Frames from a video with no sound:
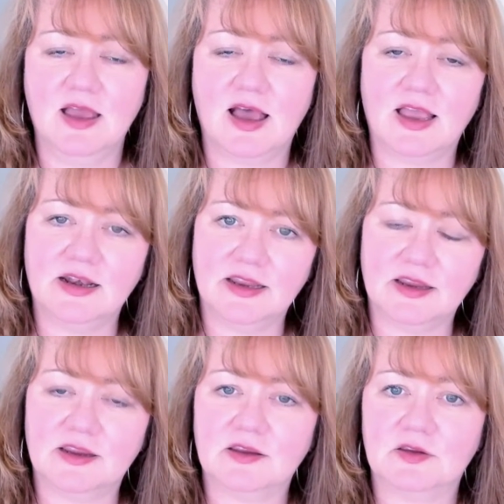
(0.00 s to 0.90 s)
I
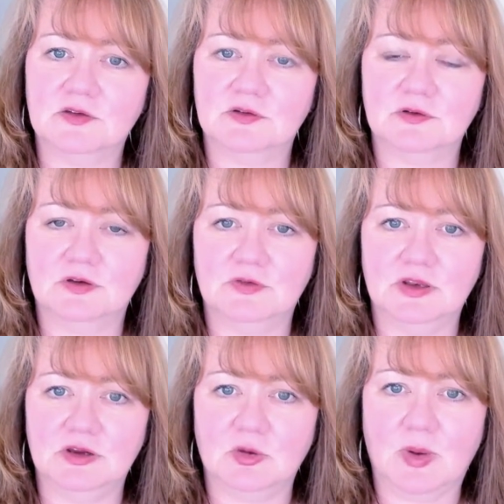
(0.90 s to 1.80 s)
link to a
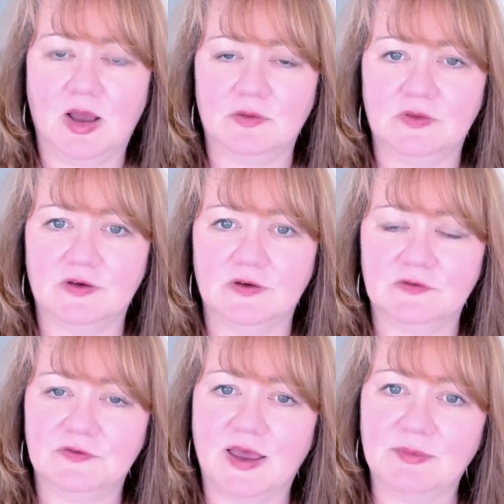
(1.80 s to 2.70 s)
video about the
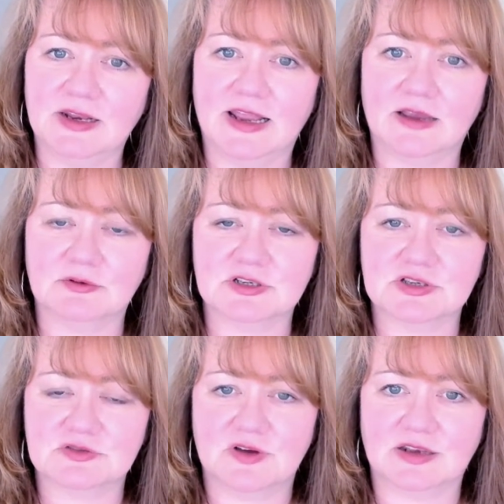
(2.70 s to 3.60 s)
family language
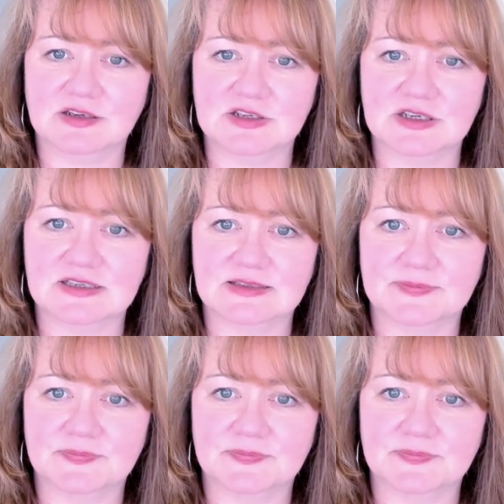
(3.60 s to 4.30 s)
strategies.